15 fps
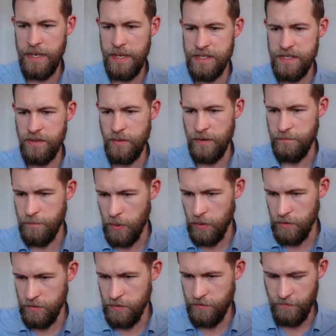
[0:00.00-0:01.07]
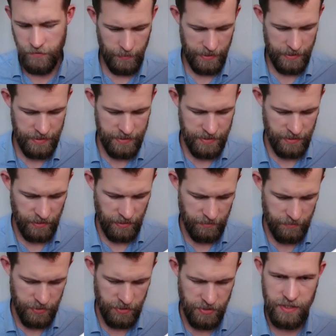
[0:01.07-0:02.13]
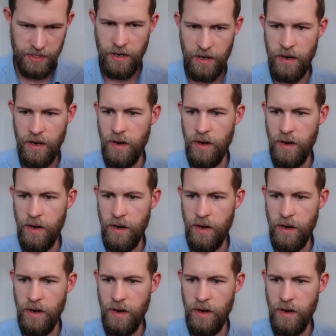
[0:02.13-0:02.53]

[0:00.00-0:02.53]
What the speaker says: bits that we pulled from it, I'm just going to